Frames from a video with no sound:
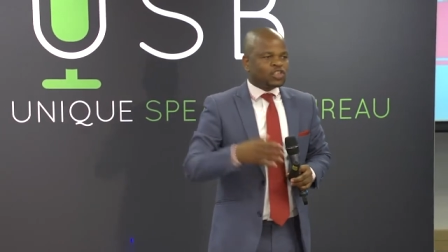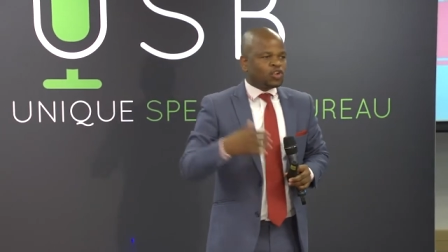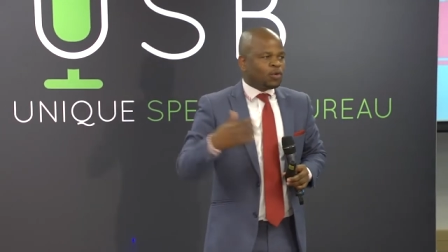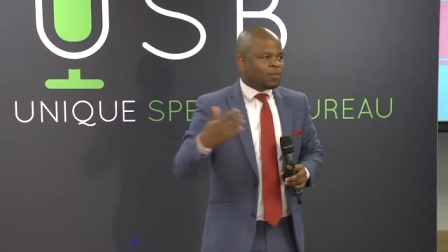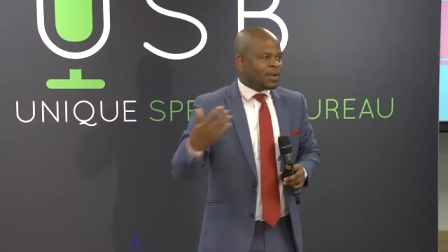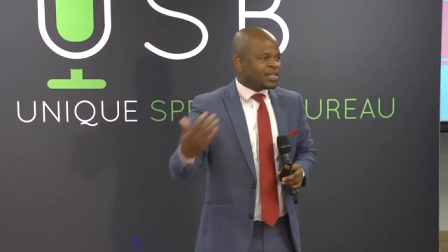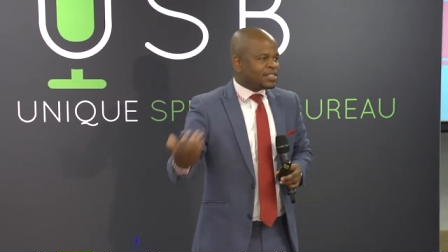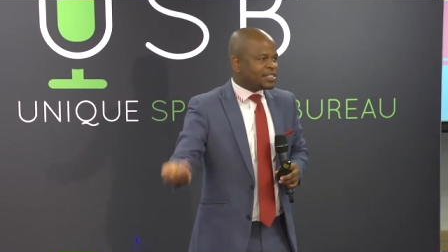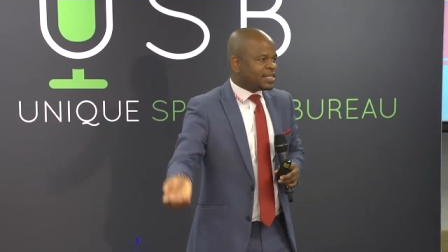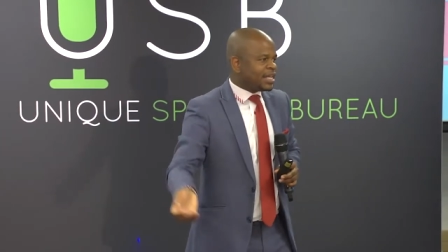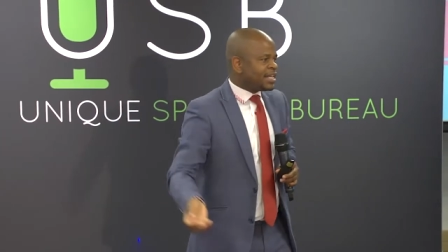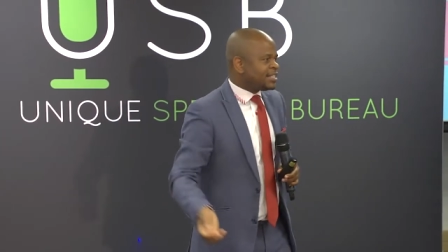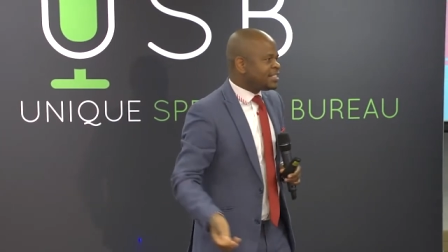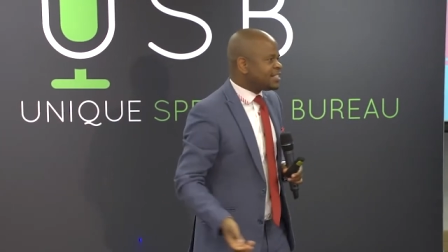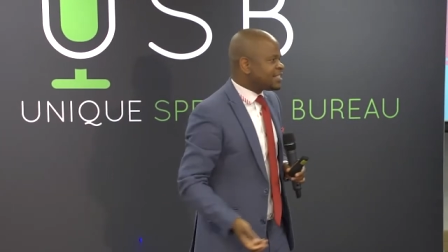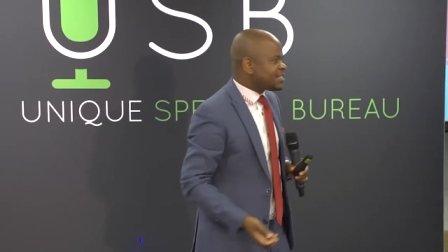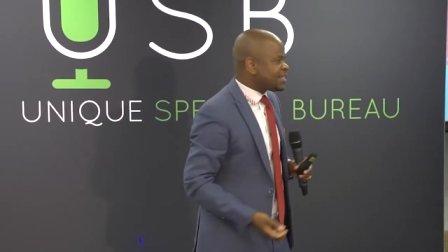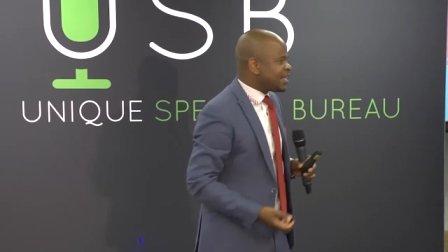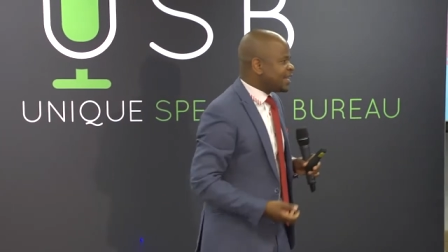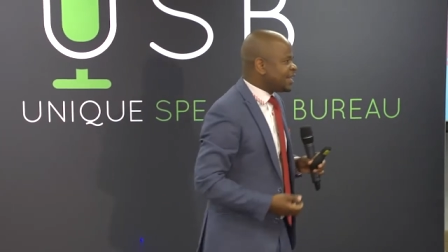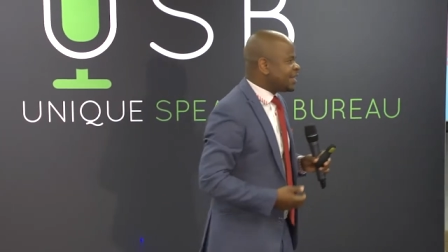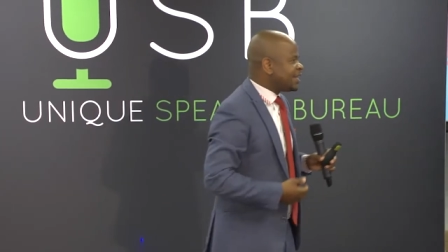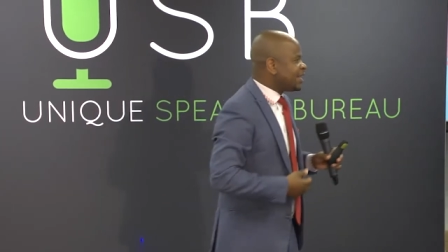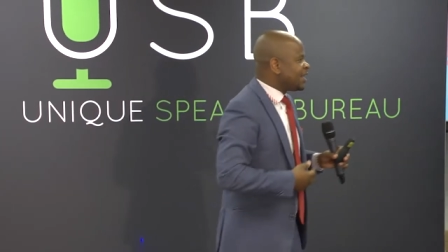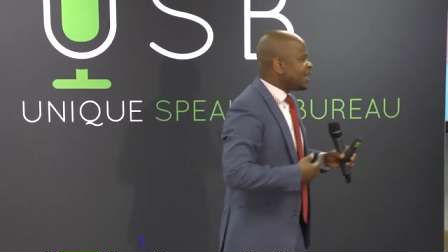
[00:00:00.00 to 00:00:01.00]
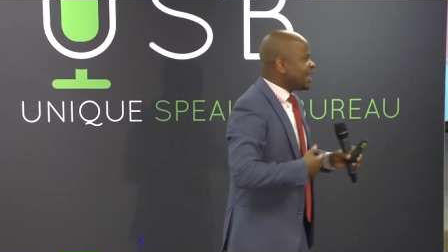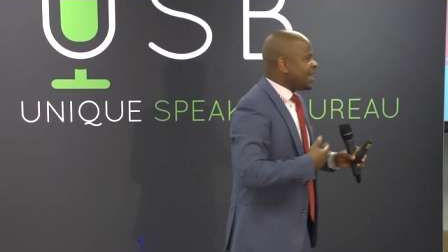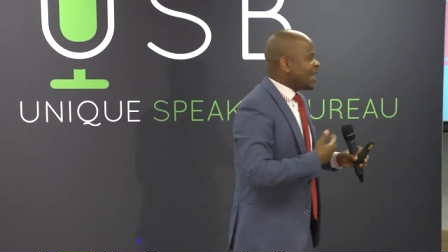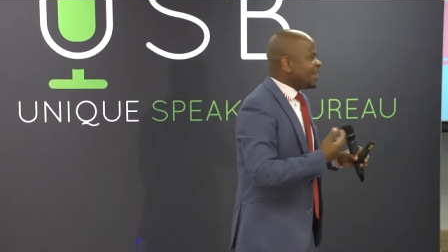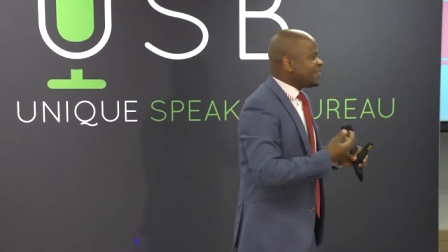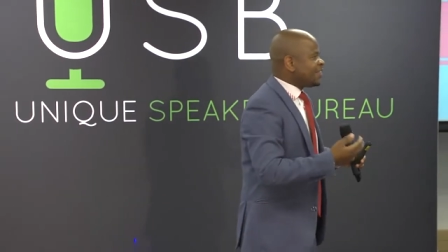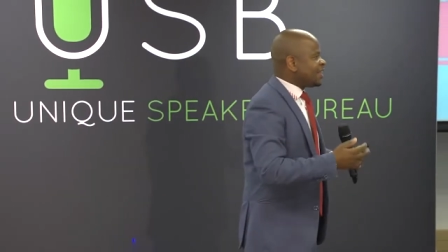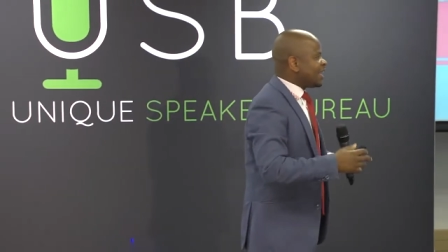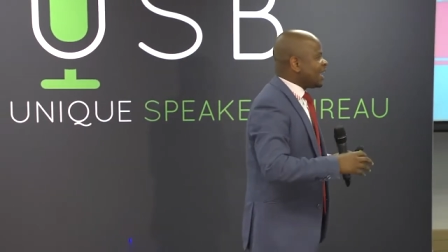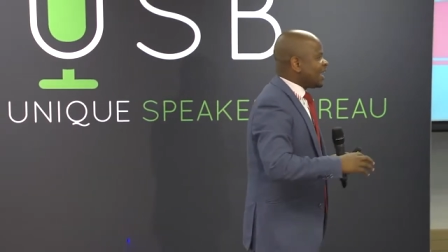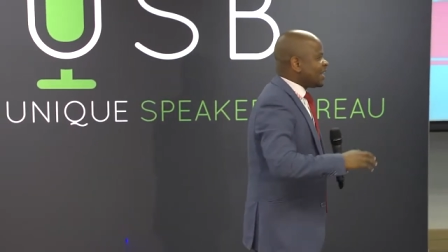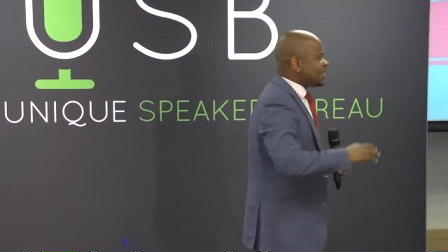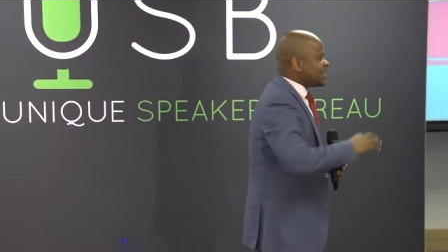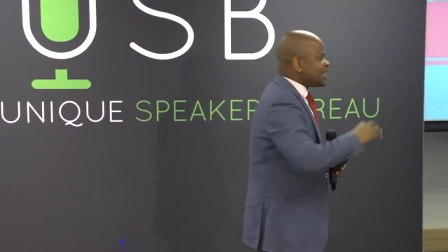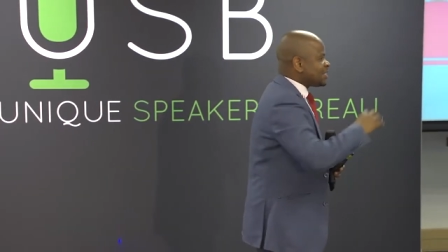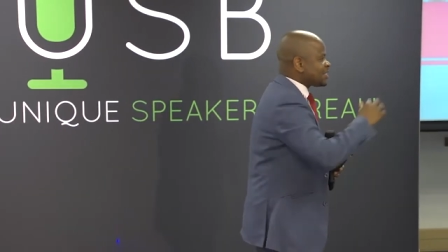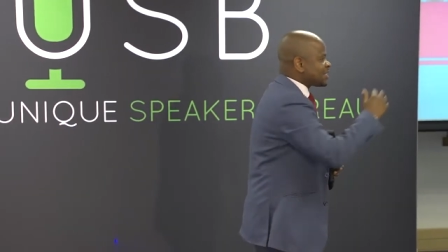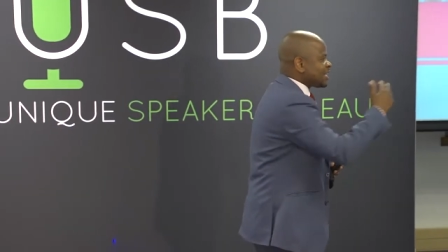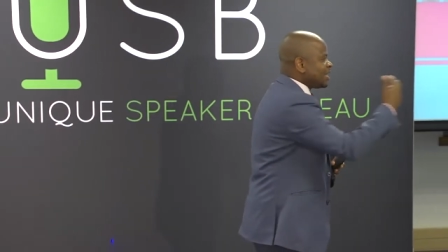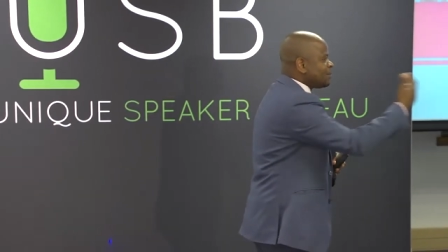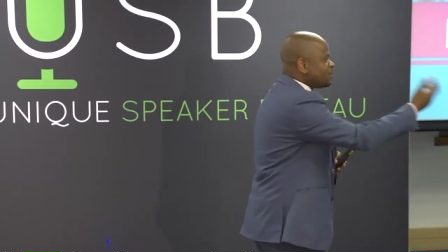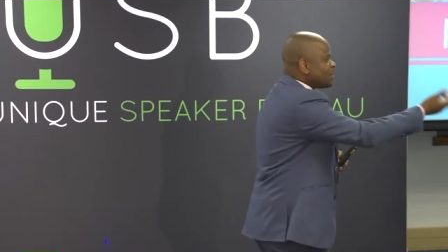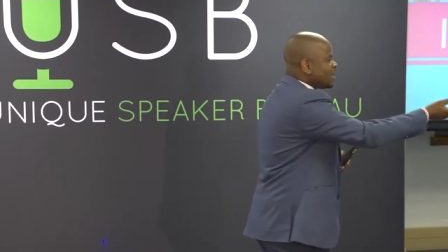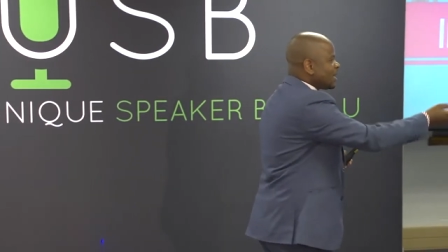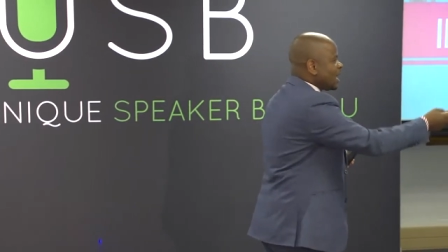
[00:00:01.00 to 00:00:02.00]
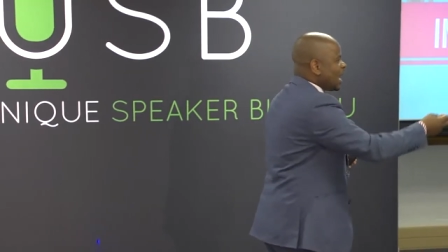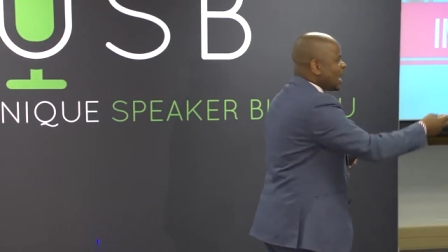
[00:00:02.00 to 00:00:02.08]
Thomas Edison and the others coming